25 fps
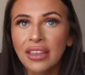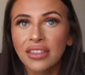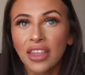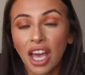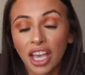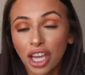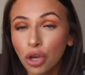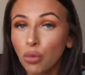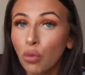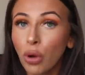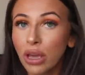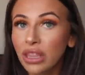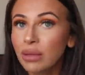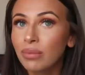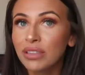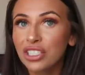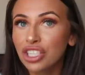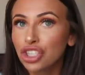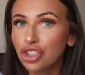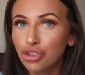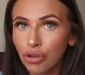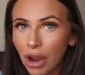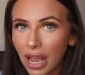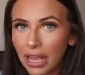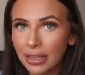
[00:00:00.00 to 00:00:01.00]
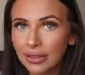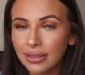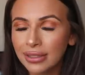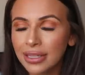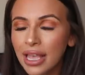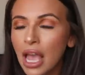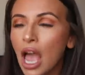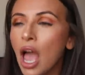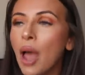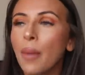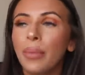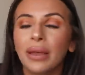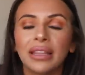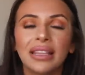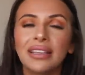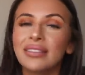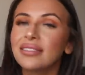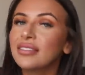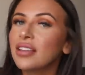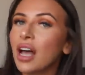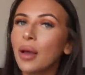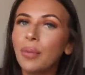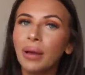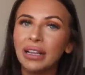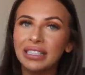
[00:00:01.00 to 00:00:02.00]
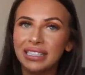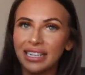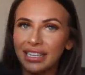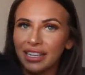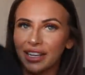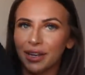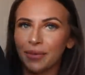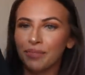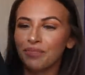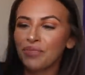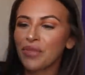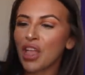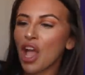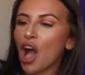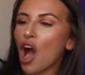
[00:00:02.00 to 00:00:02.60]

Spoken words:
that I can wear them as a dress. But this time I didn't.